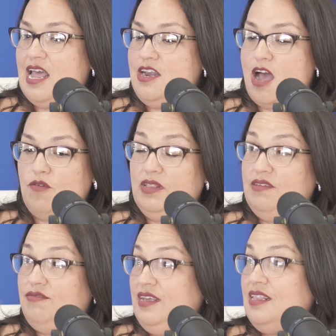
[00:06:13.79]
and not
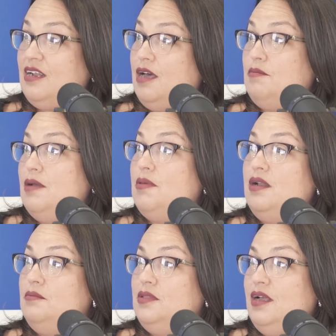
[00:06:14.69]
really feel it on my
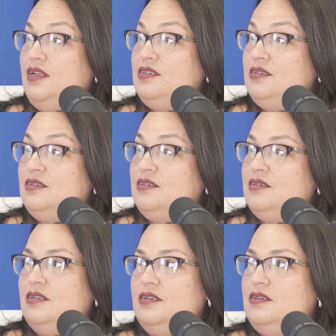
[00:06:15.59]
bottom line,
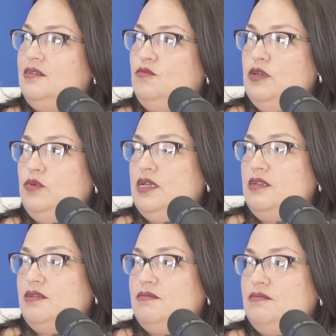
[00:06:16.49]
then win-win.